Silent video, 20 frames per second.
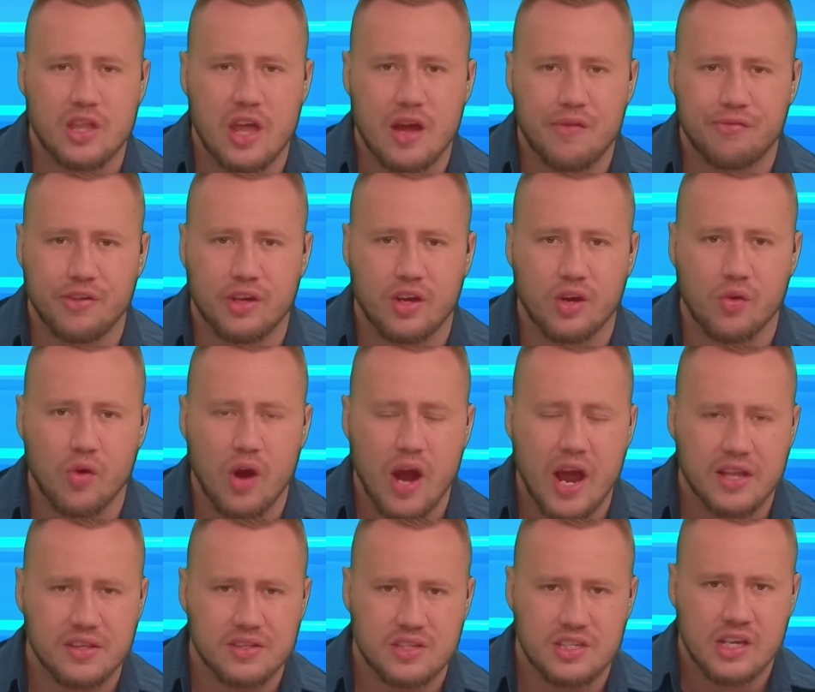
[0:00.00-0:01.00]
African
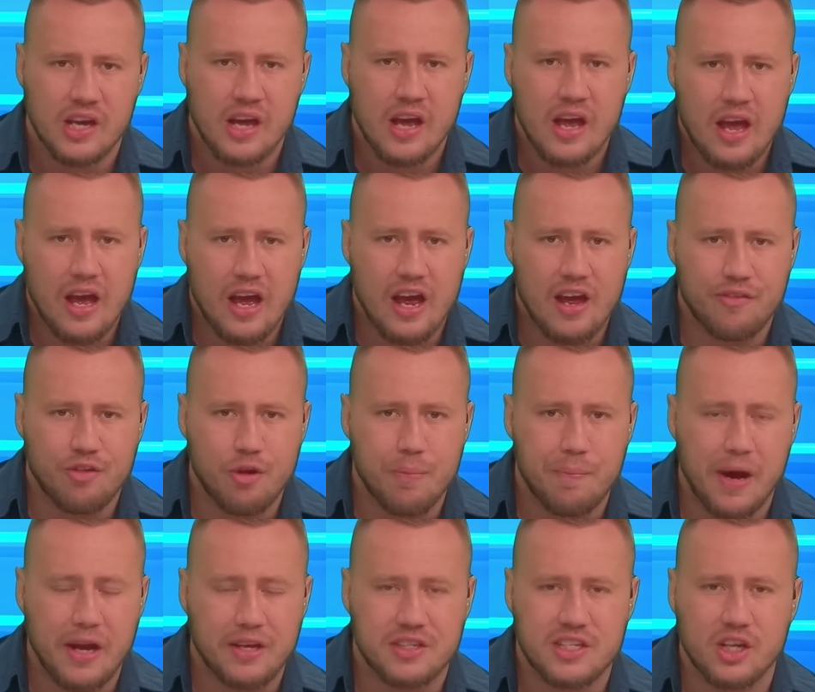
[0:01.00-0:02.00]
rands. Uh, if you're
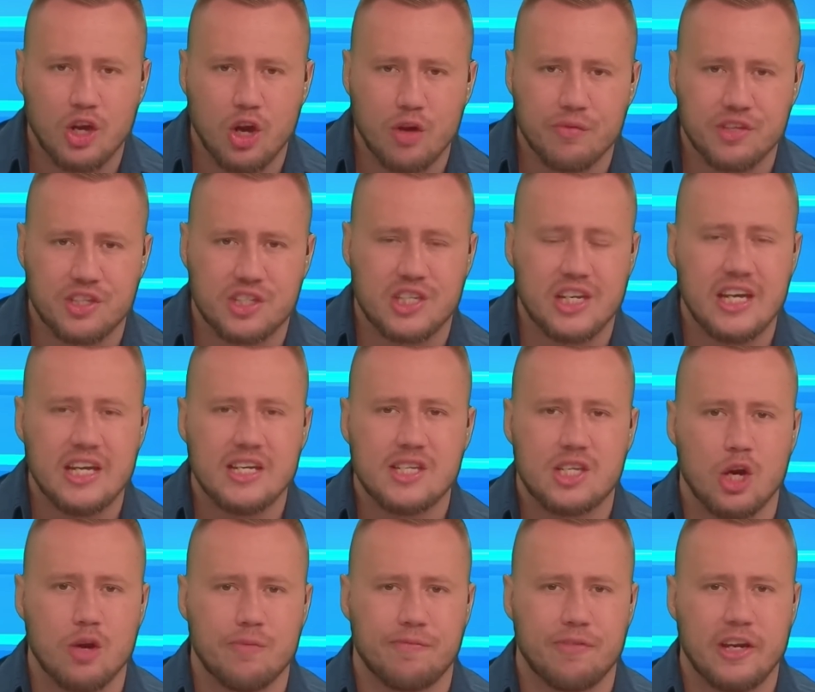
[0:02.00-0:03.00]
punting overseas,
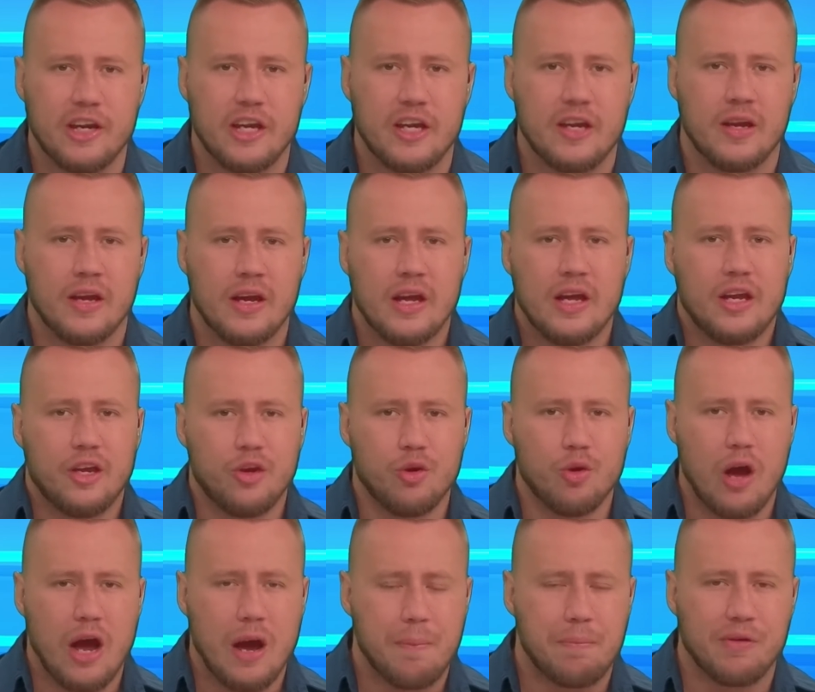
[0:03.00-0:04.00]
hopefully
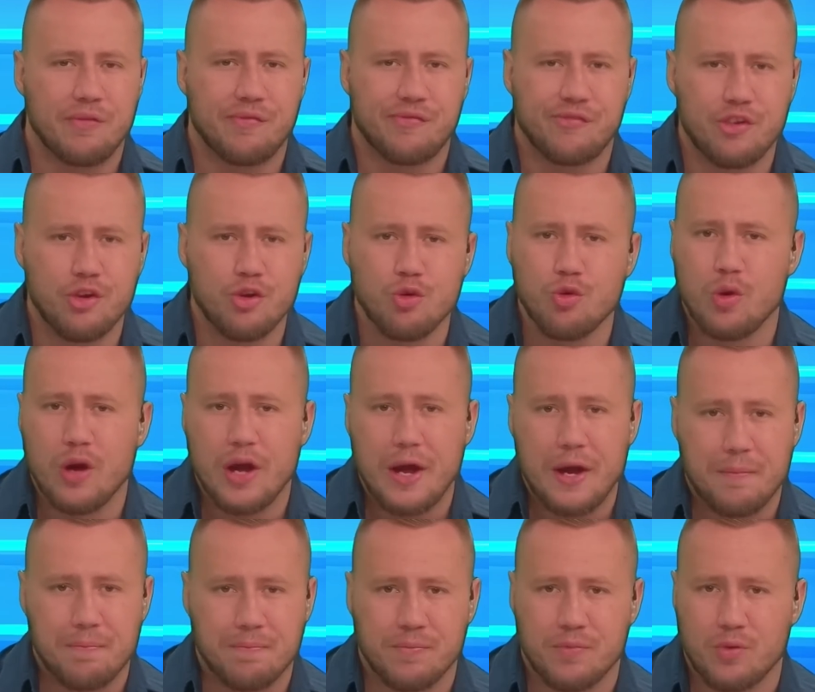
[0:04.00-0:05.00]
you up a few,
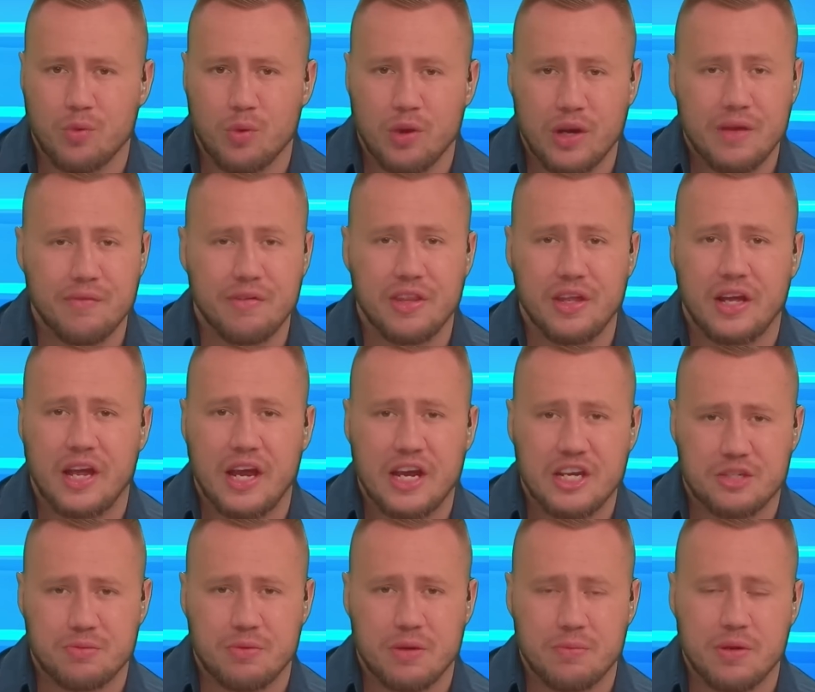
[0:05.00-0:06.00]
um, whatever the
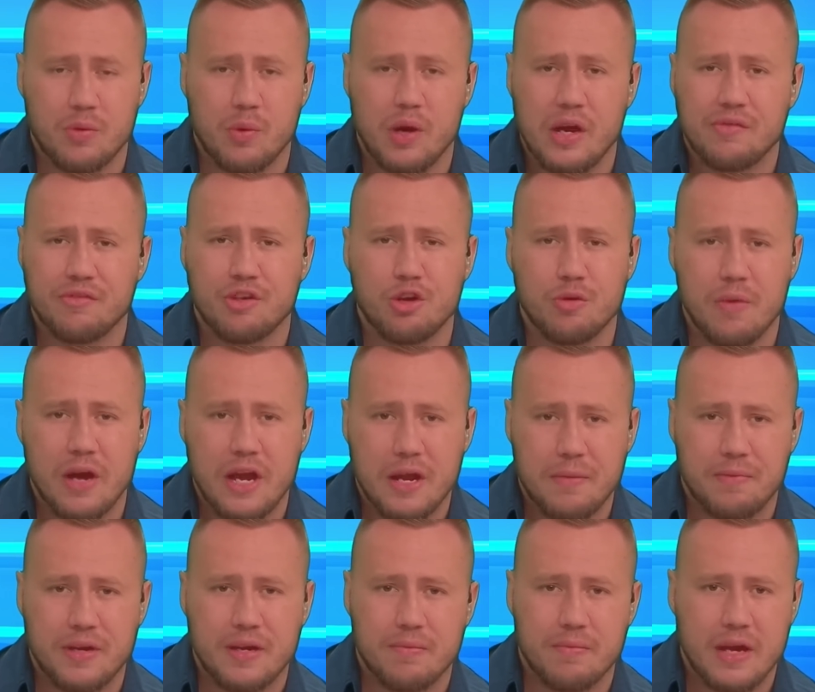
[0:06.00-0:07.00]
case may be, wherever you may
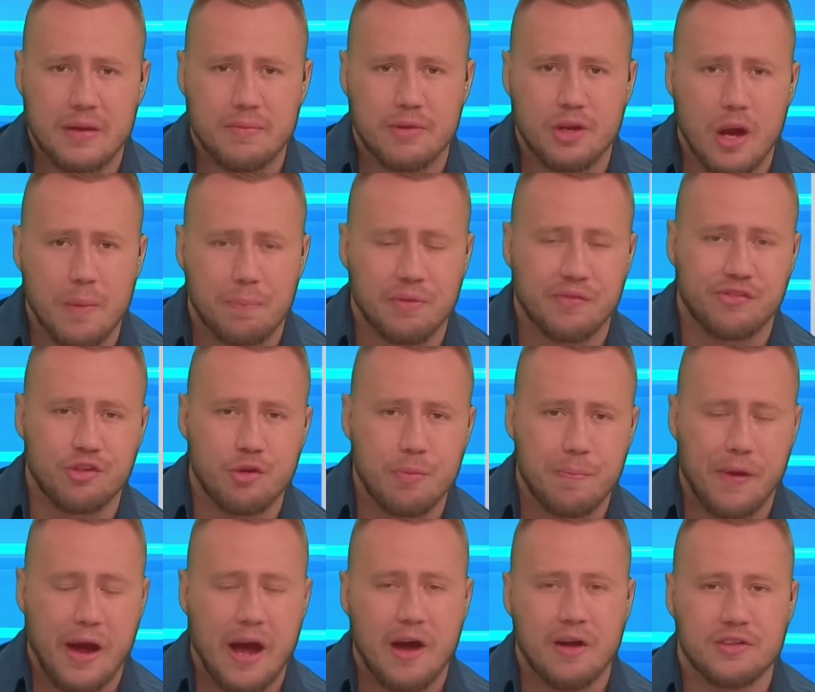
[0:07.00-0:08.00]
be, maybe up a few
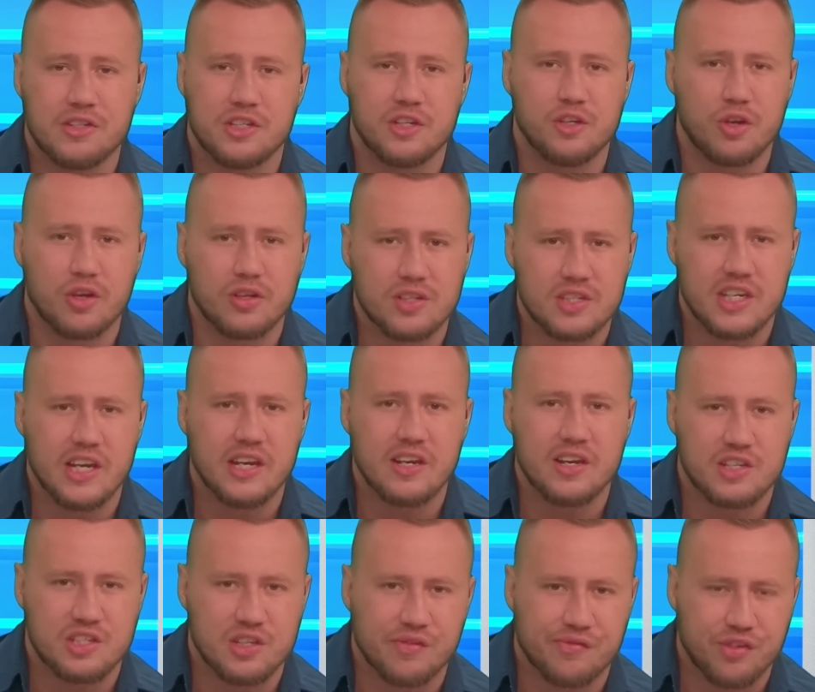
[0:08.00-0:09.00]
pounds, and you can send
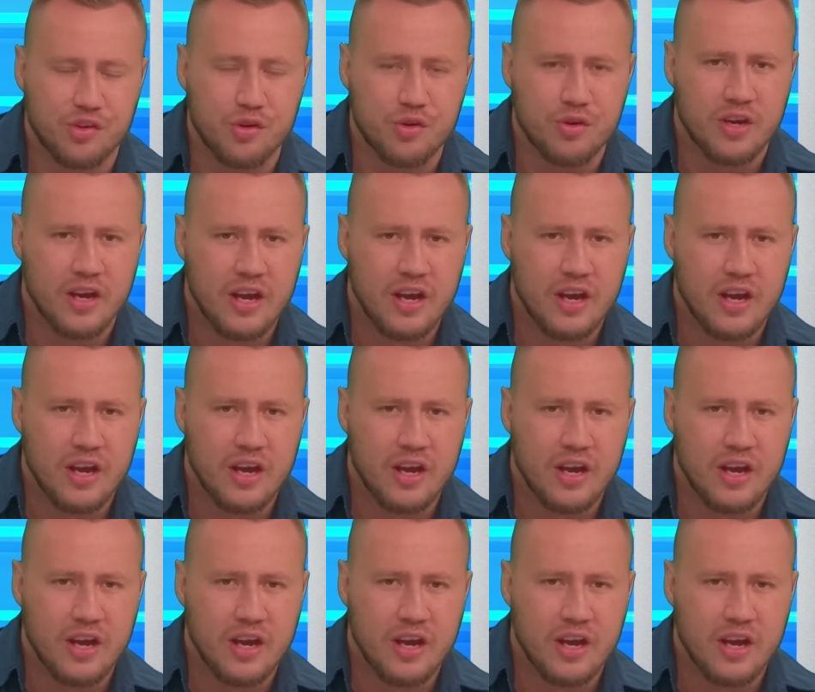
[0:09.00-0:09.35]
us a few.